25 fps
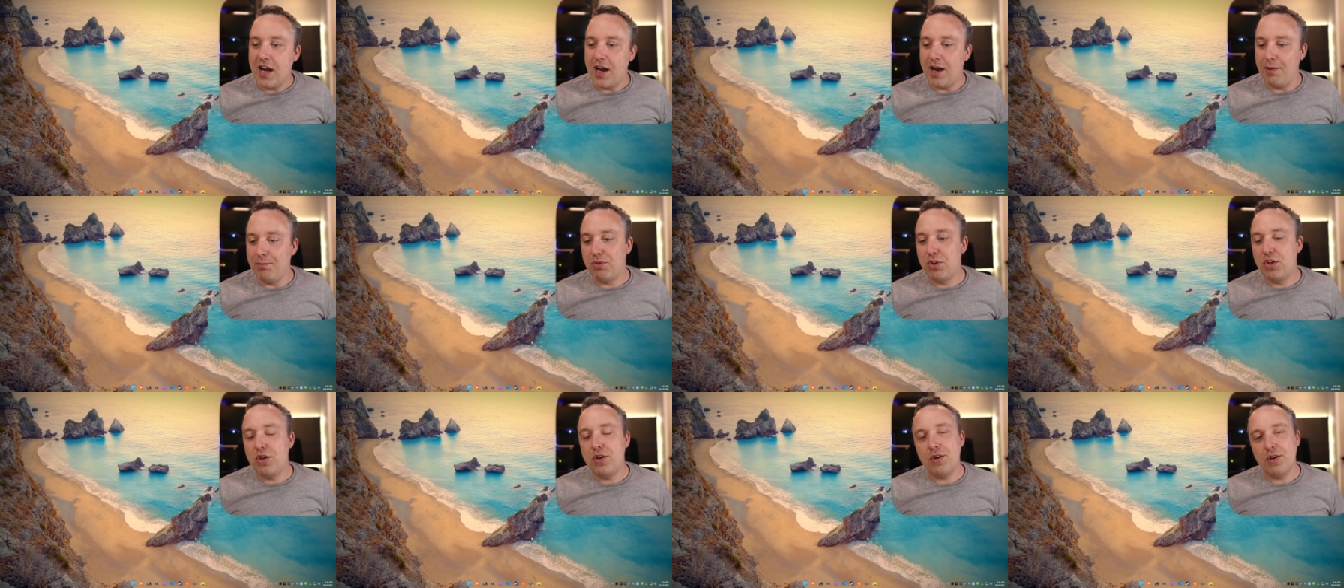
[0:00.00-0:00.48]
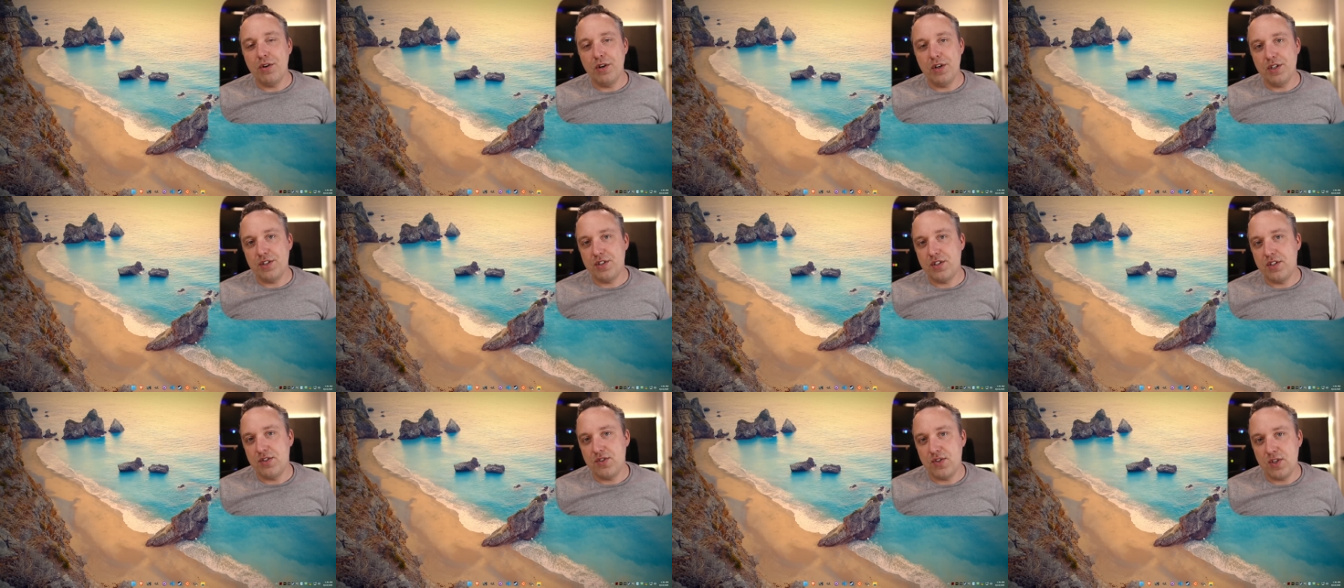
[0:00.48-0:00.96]
I'm
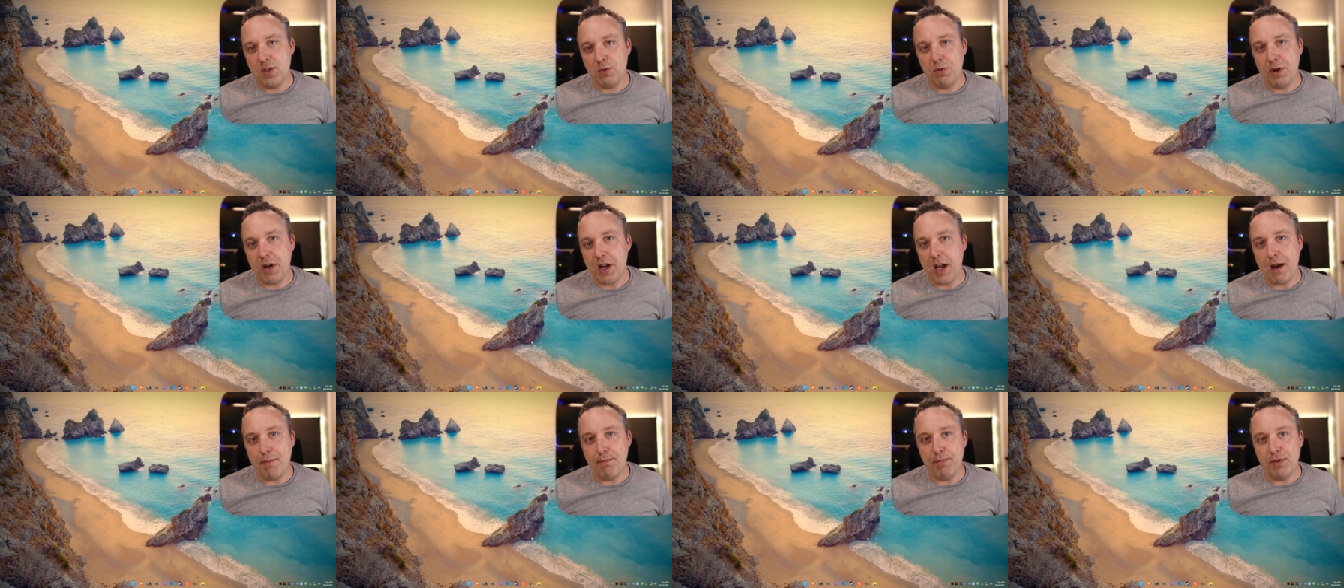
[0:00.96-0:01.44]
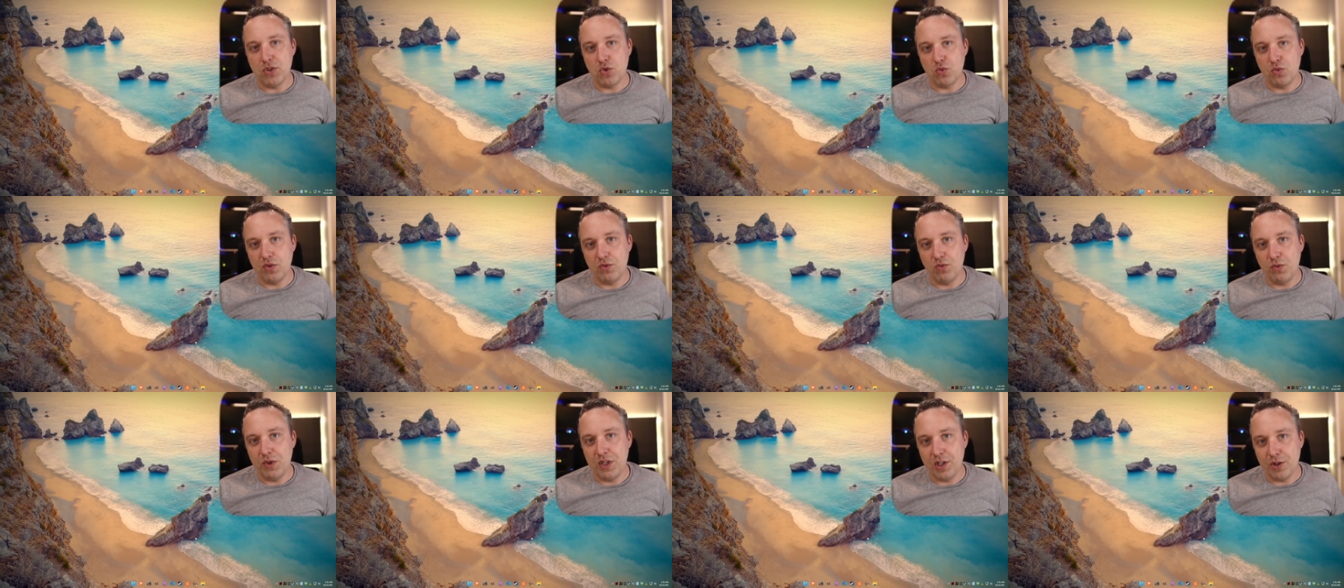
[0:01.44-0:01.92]
curious to see what happens
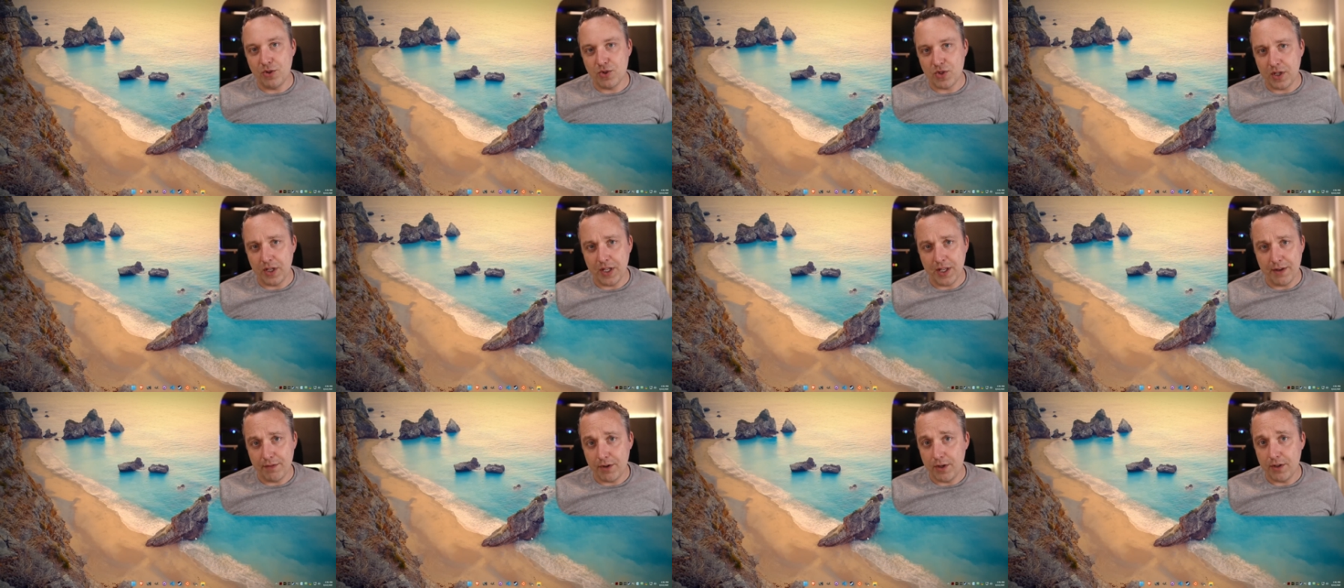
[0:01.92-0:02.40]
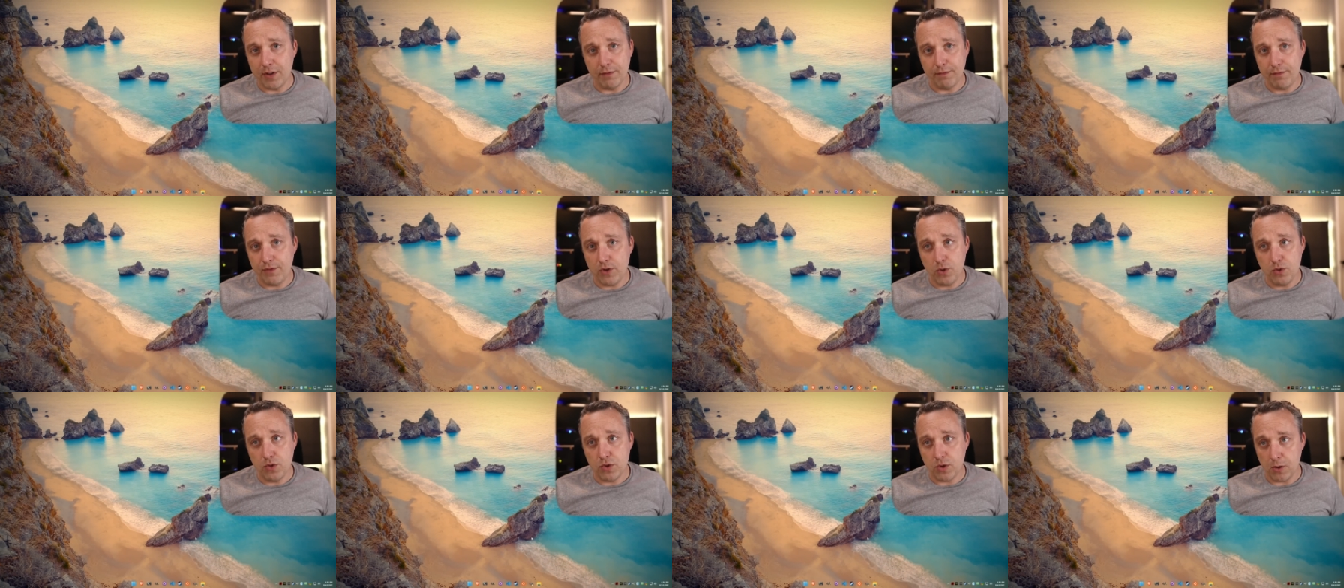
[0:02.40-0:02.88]
with Windows 11 in the
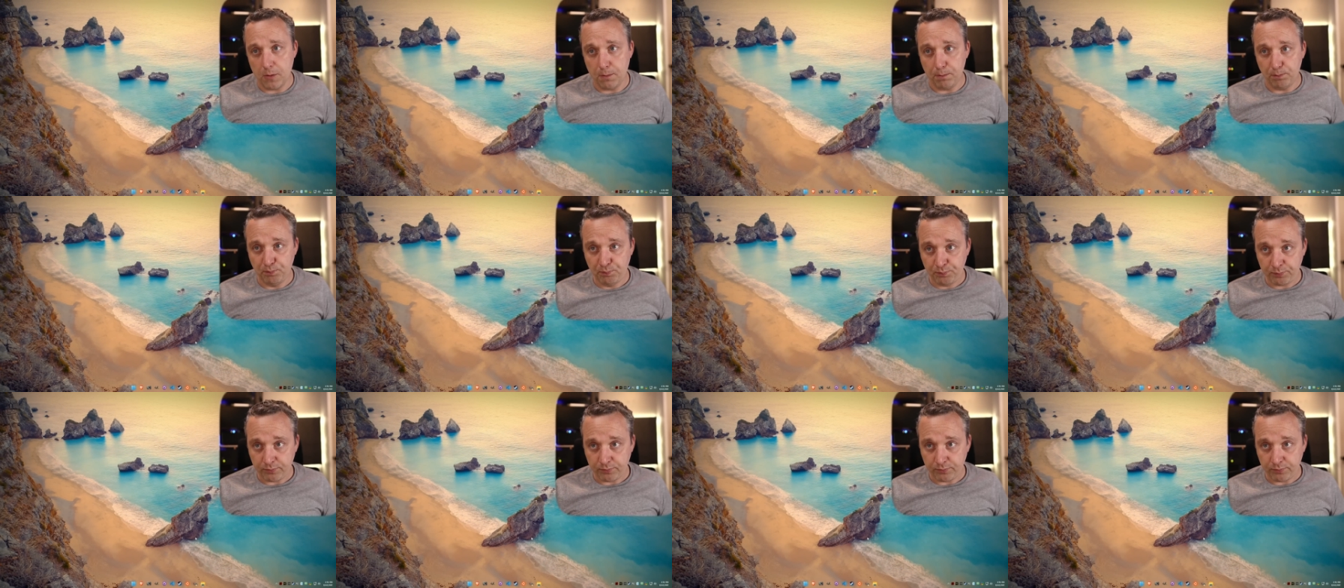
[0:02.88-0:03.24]
future.